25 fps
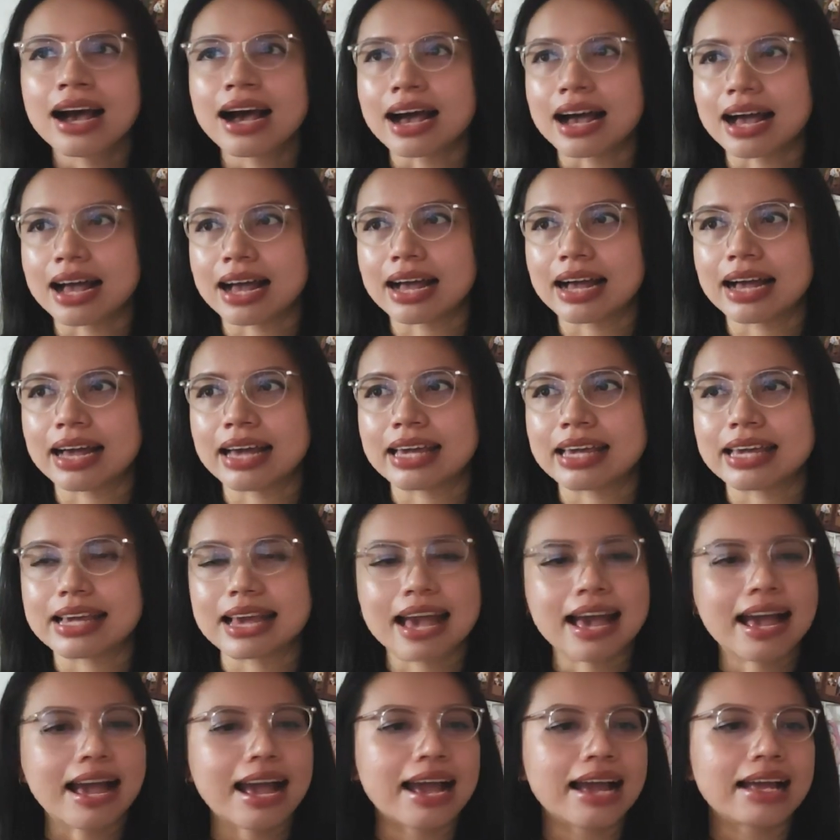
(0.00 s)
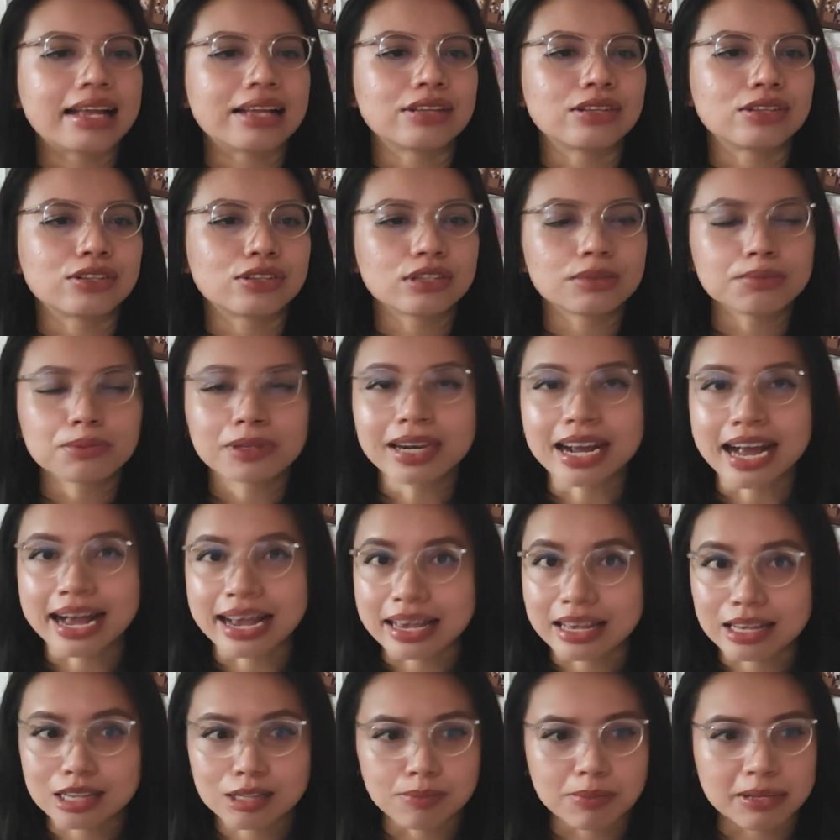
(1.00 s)
I had super
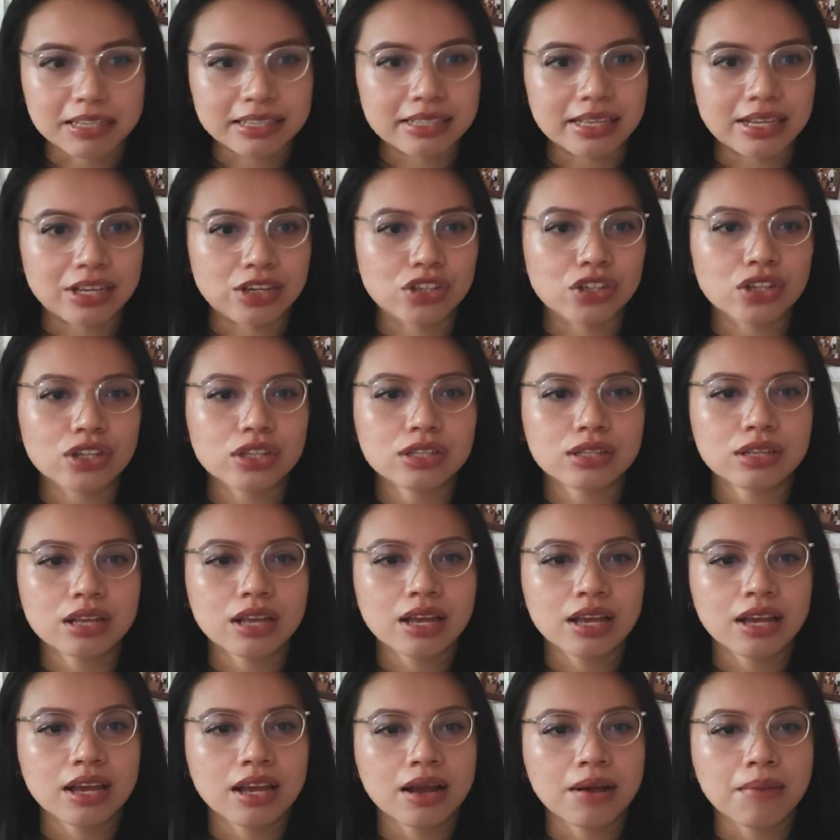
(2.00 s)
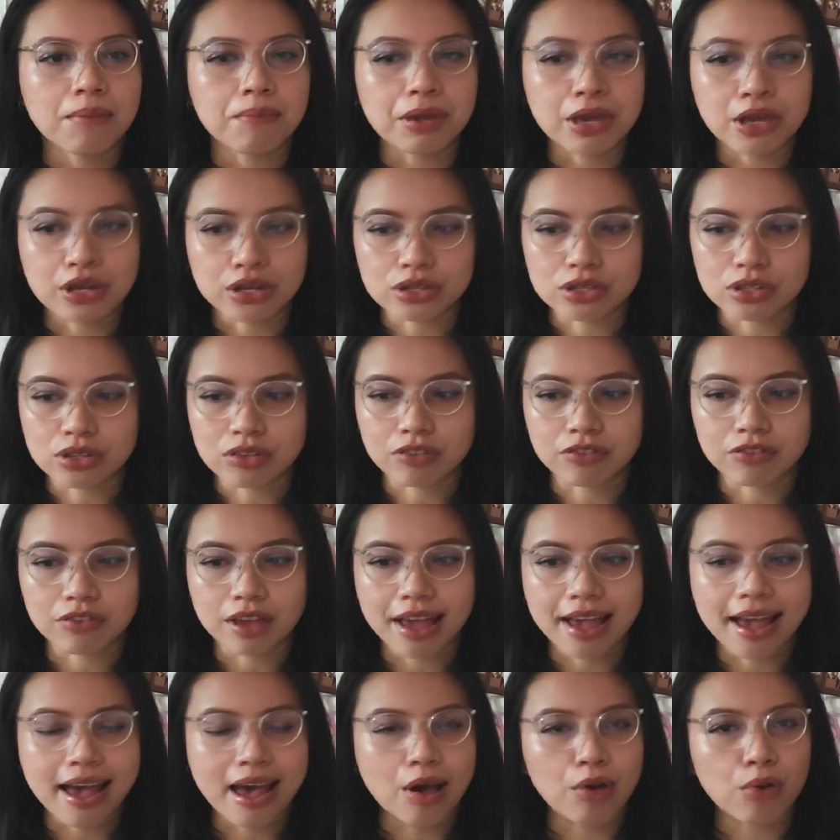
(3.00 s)
high expectations because of
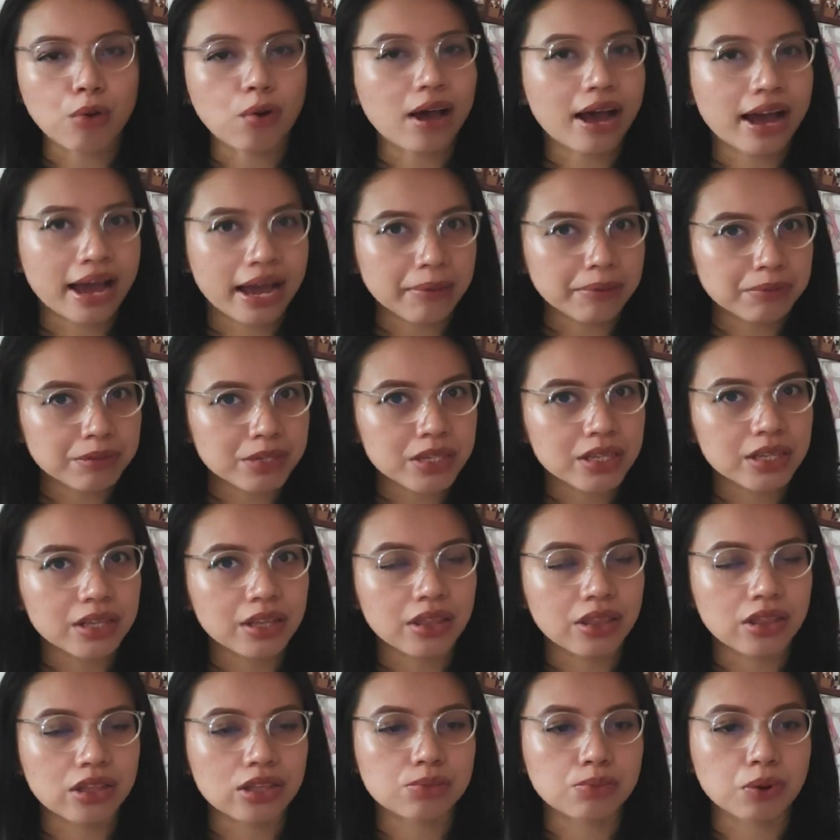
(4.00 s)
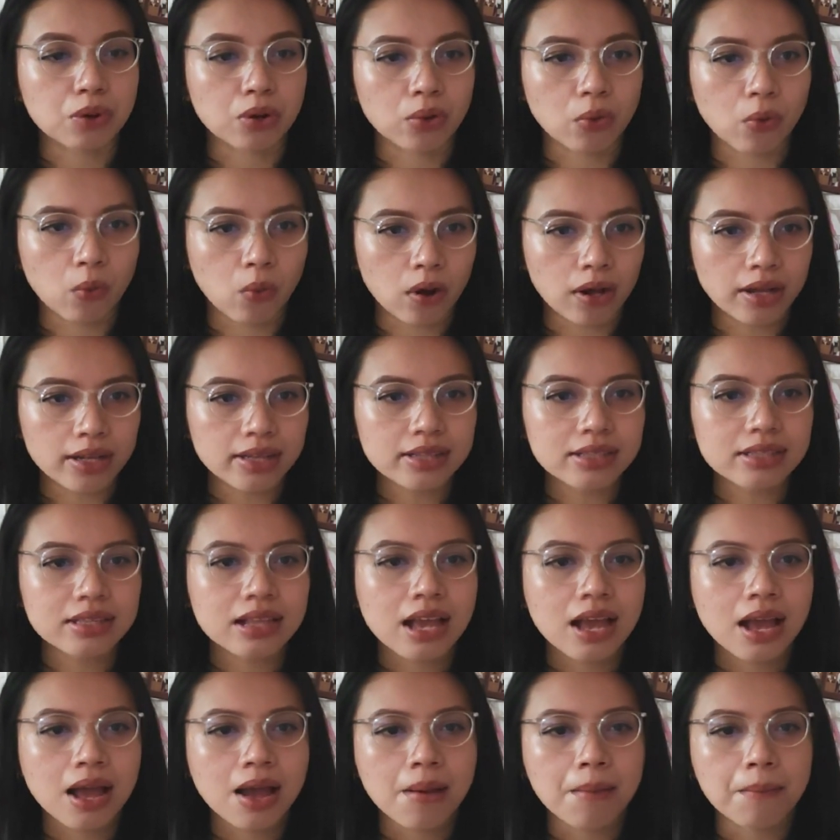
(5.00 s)
how hyped this book was,
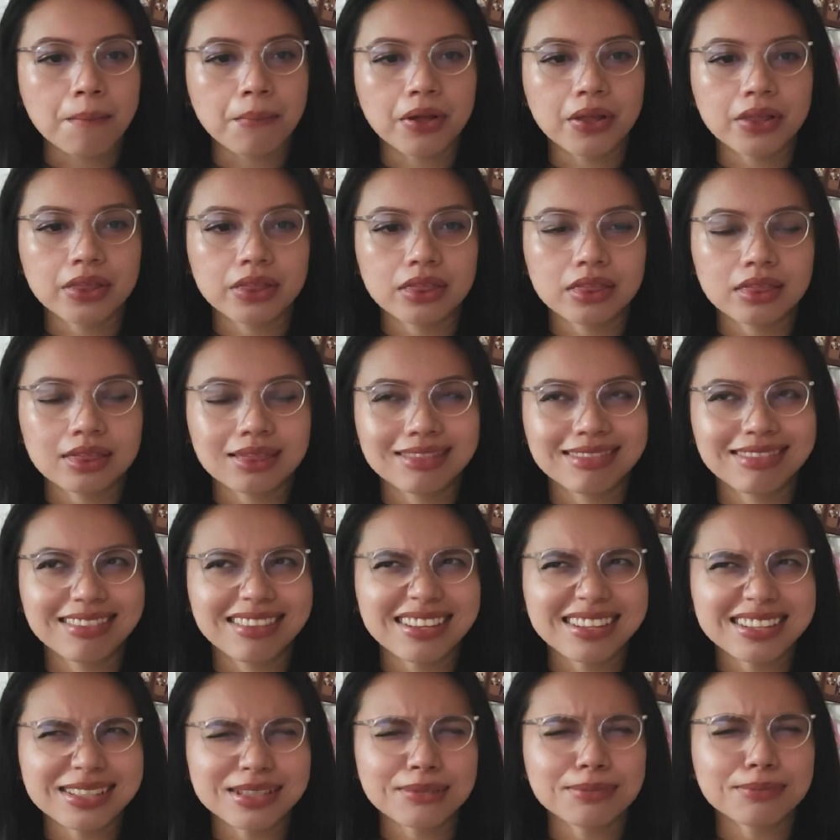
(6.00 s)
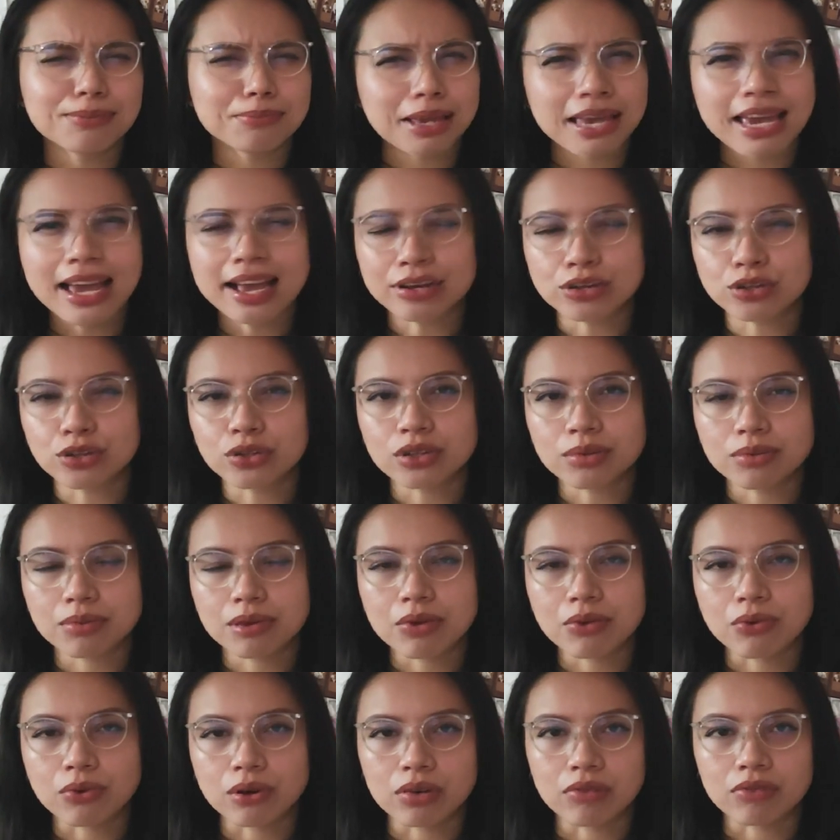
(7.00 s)
but this may actually
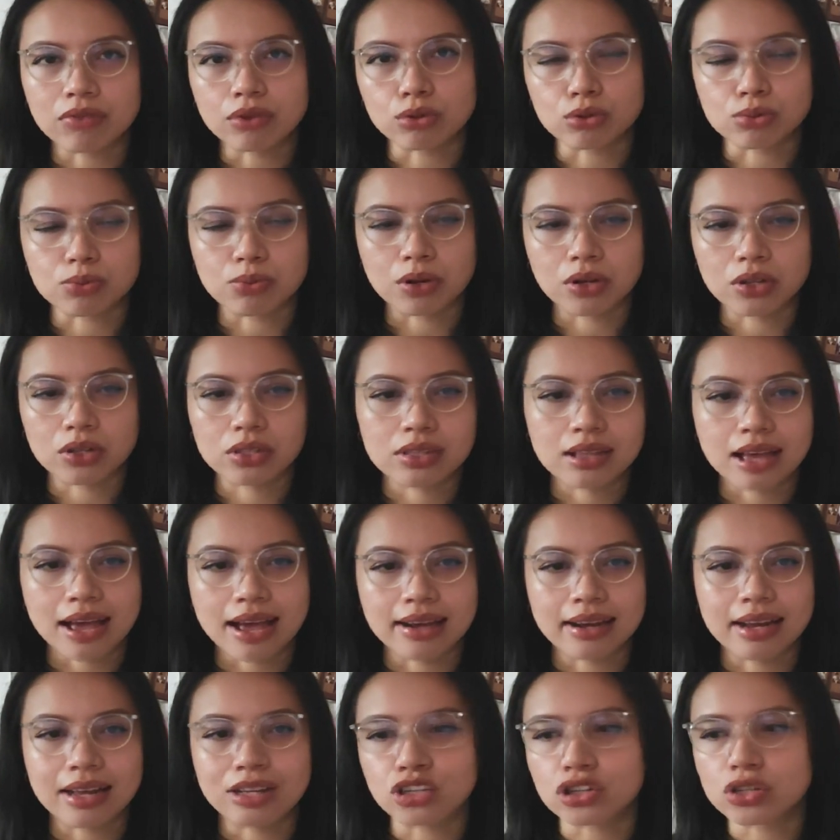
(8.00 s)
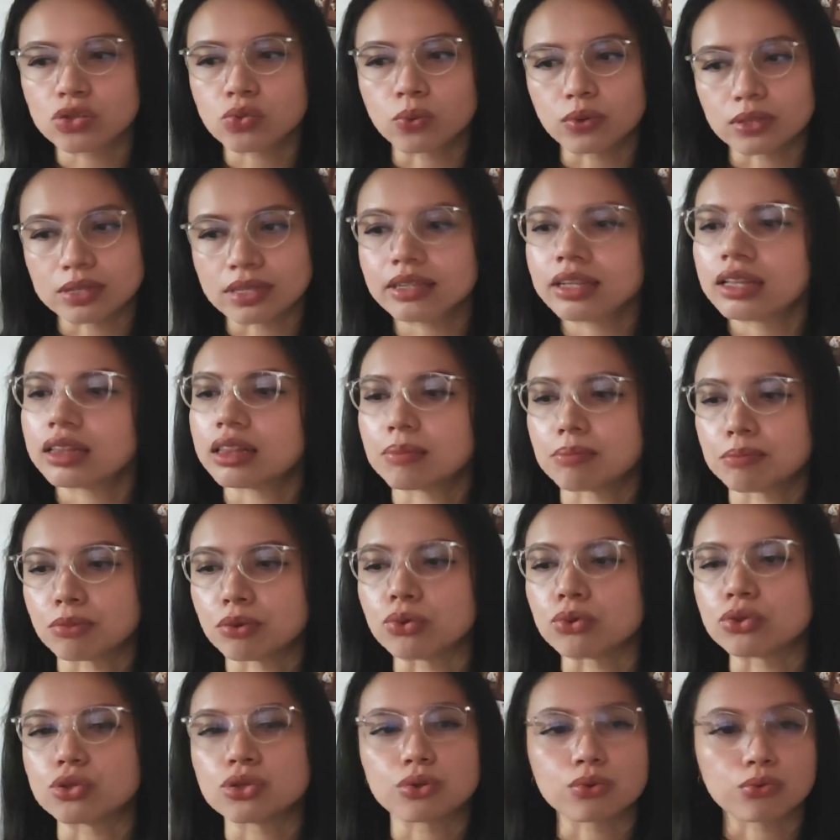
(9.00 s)
be one of those books that I just wasn't in the
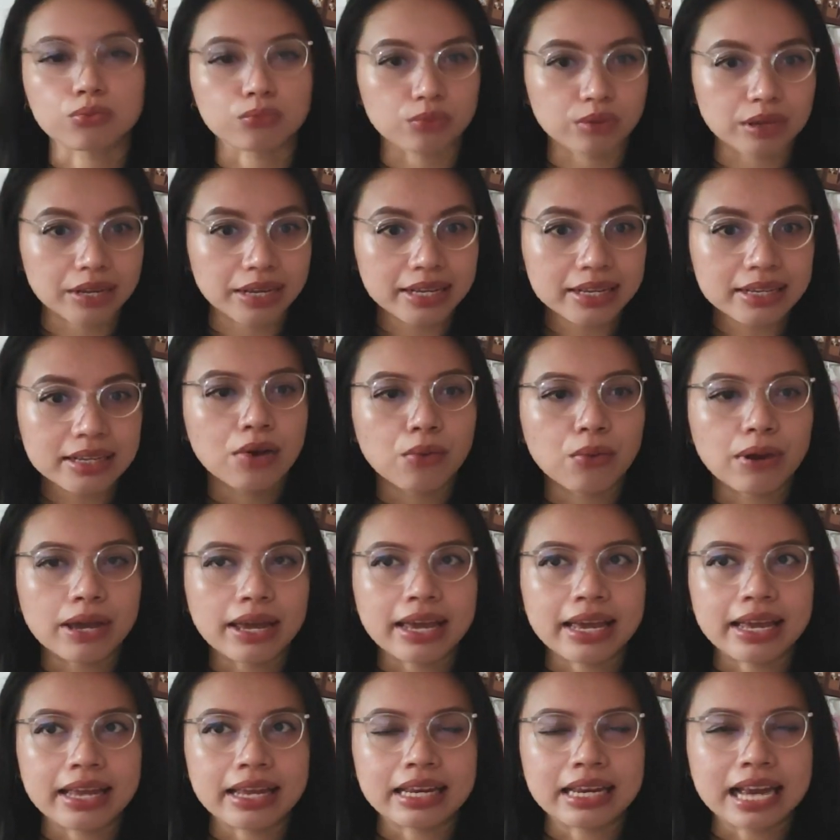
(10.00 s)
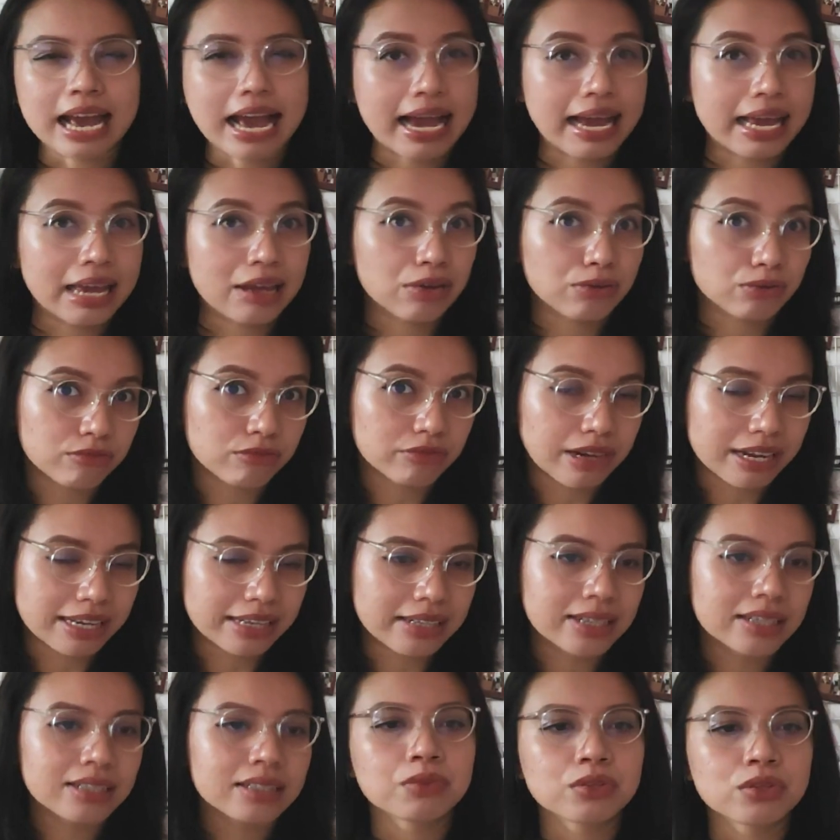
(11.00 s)
mood to read when I read
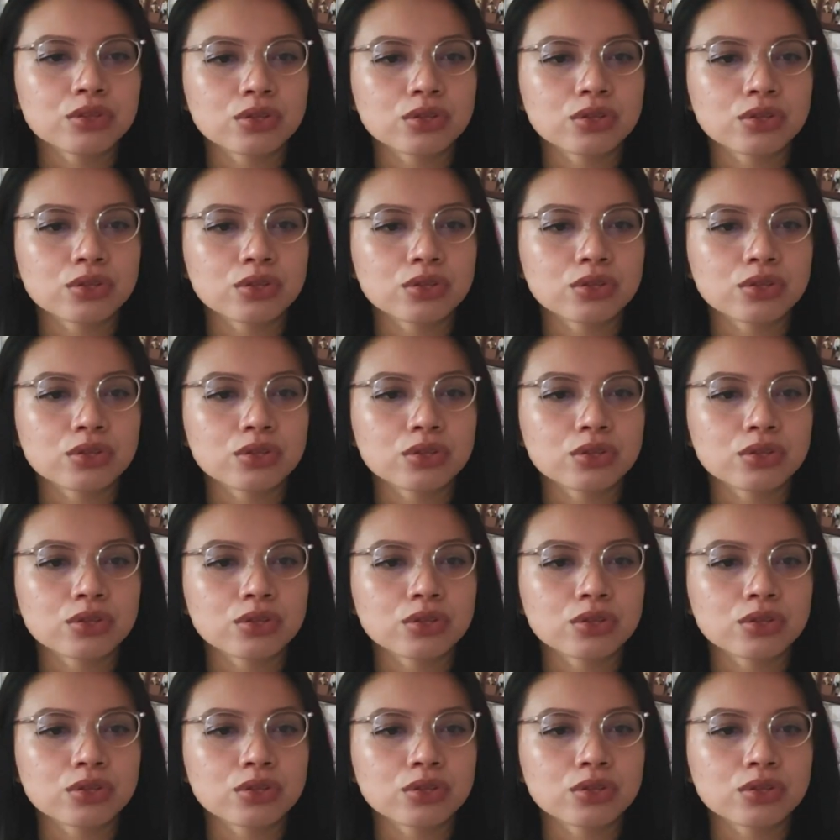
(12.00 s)
it.